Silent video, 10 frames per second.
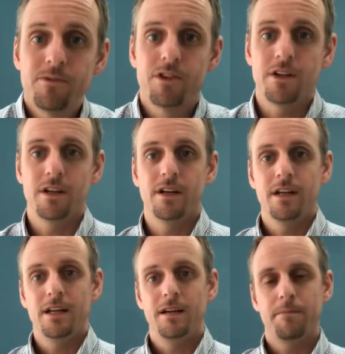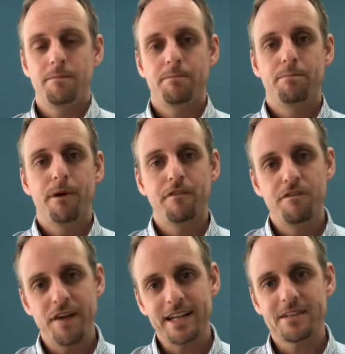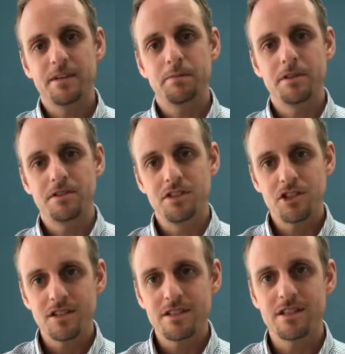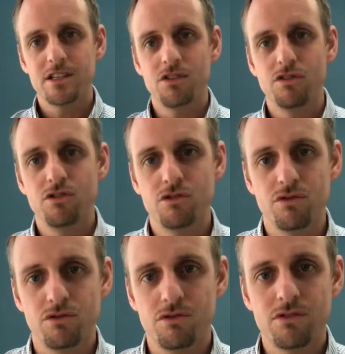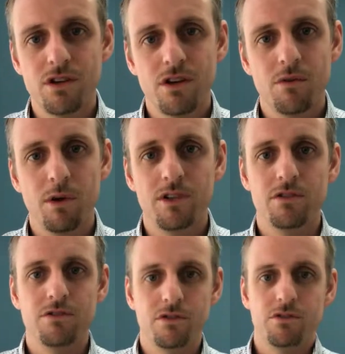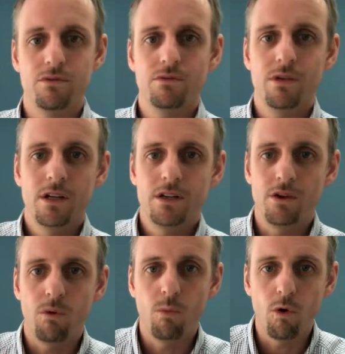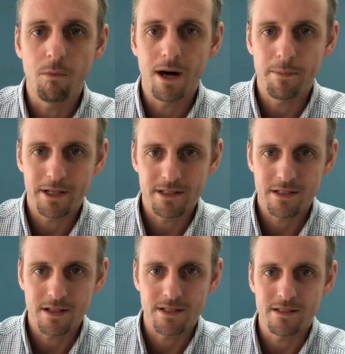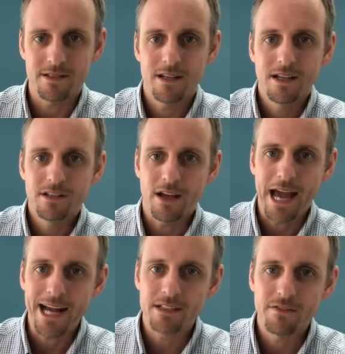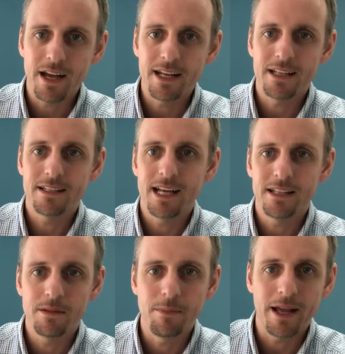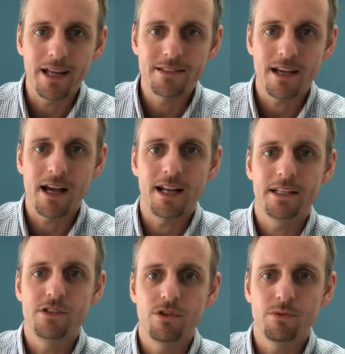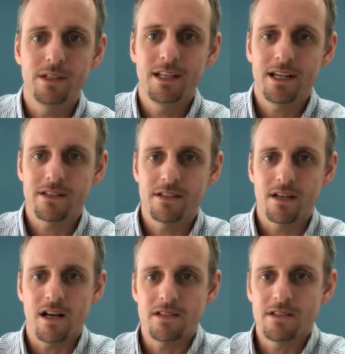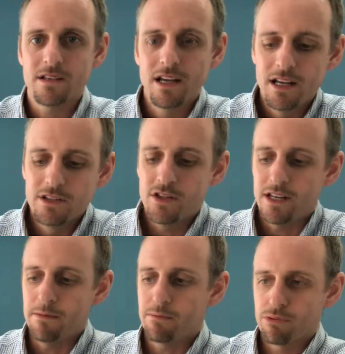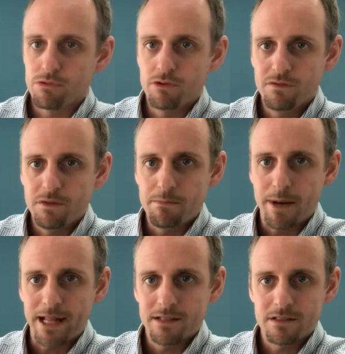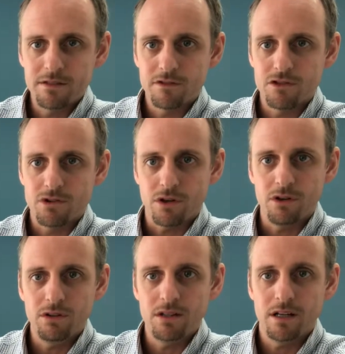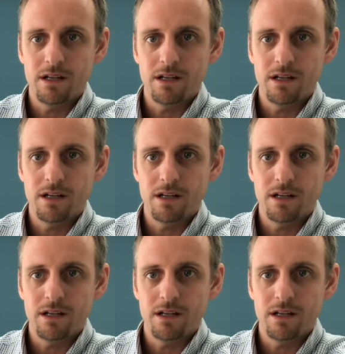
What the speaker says: to perfect the positions that you use when you do your warm-up exercises. So activating, getting the bands out and doing the exercises to improve the balance of control